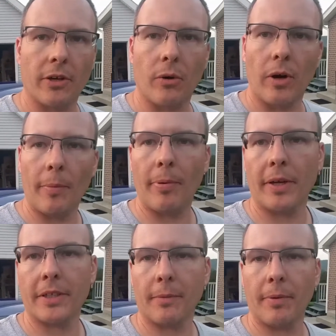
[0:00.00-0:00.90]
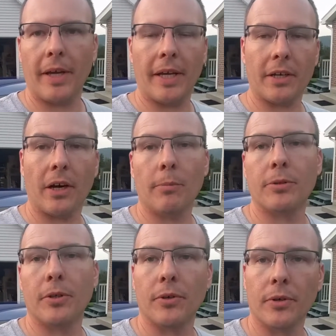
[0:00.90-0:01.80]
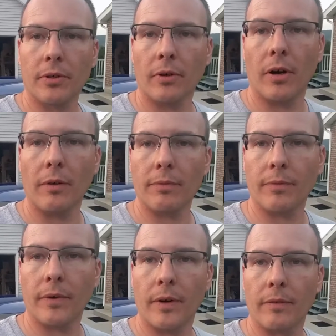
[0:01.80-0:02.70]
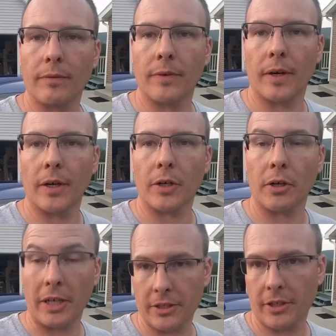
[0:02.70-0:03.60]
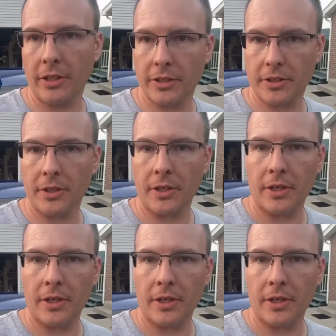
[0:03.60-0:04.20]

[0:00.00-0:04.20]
So I picked up a Cobb tuner off of Craigslist